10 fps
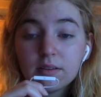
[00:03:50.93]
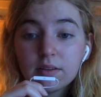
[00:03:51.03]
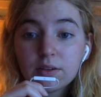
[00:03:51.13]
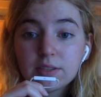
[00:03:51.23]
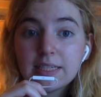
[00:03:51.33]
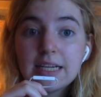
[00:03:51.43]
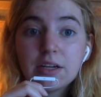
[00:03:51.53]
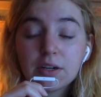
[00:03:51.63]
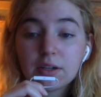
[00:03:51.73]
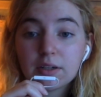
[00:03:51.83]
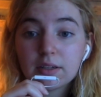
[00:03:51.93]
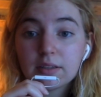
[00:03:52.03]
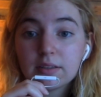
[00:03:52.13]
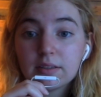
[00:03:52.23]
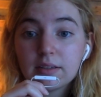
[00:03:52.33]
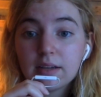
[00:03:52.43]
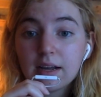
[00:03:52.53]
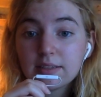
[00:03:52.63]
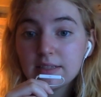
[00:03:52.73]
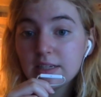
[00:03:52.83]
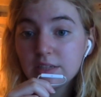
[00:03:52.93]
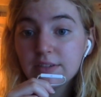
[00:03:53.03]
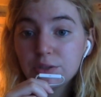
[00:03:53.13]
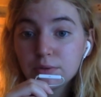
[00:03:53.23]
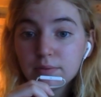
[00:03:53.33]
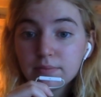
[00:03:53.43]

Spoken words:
They're seeing her as an individual.